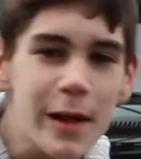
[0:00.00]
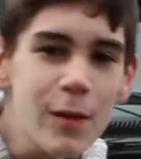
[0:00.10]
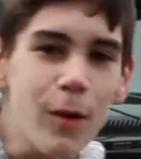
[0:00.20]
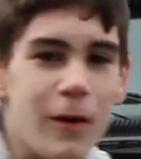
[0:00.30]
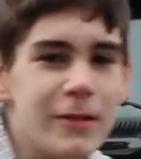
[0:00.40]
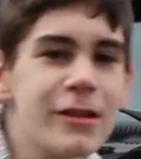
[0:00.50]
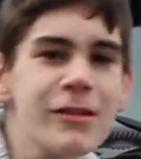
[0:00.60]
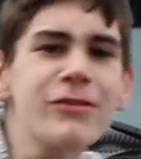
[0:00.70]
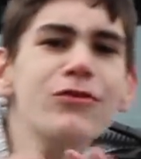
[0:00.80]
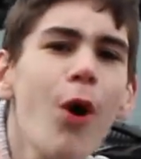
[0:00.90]
you want,
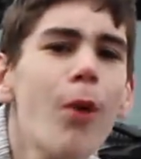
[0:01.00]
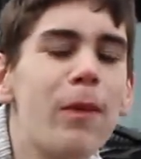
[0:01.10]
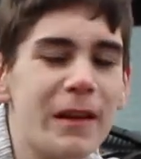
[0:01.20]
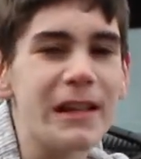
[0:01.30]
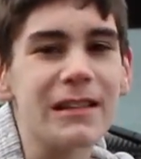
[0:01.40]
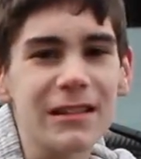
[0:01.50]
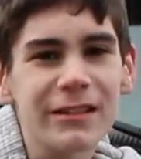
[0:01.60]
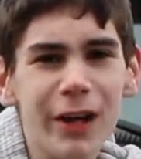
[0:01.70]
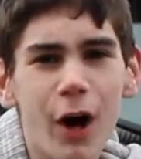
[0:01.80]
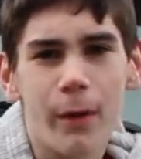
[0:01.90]
because nobody is going
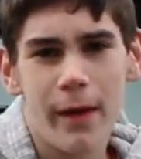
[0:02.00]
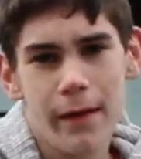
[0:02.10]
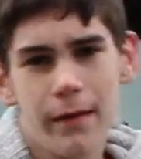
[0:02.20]
to tow it.